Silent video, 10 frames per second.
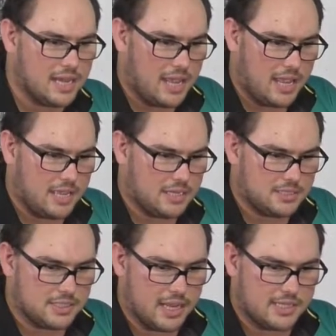
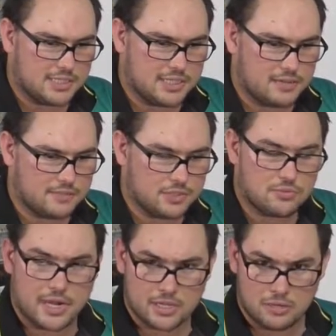And instead of
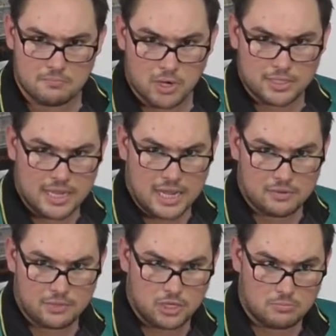just running it on modern
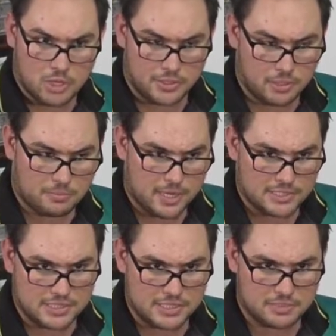hardware and a modern
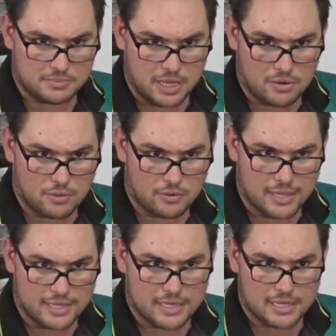operating system, they would
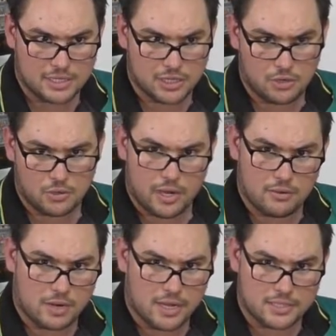rather go
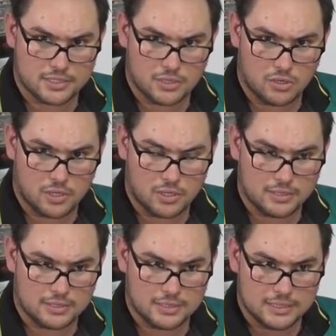and run it
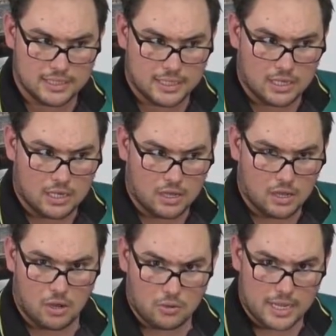on
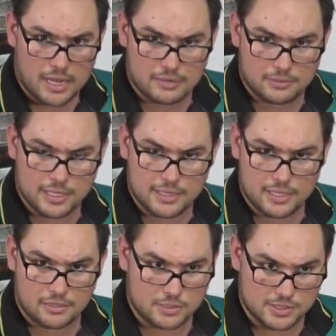old hardware
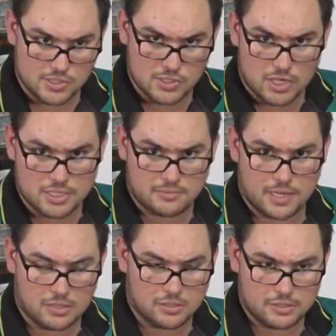that it was designed to
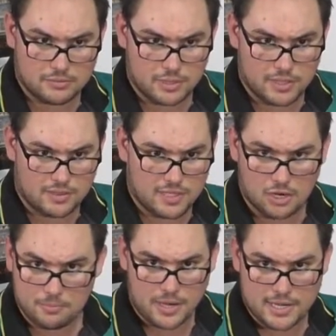run on with
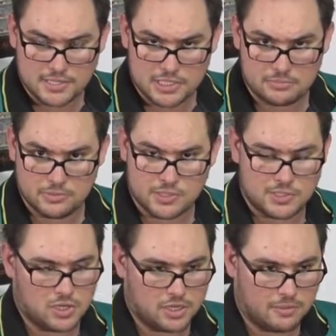the operating system it was
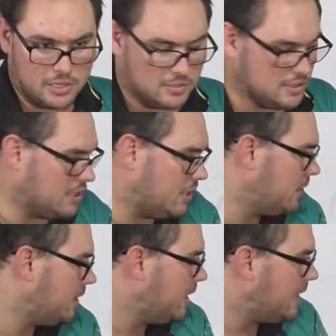designed to run on.
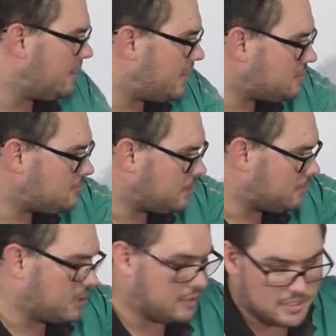So that's what
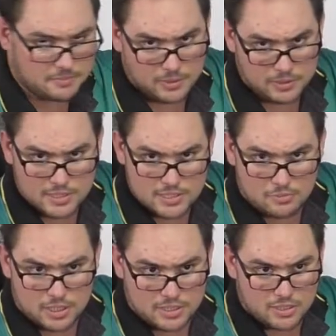the point of this build is.
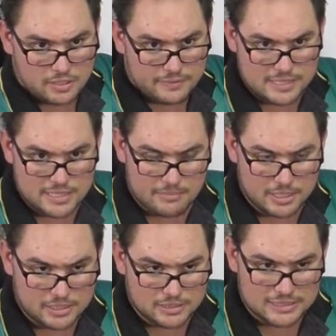I want to kind of
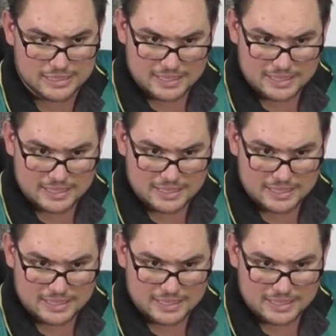examine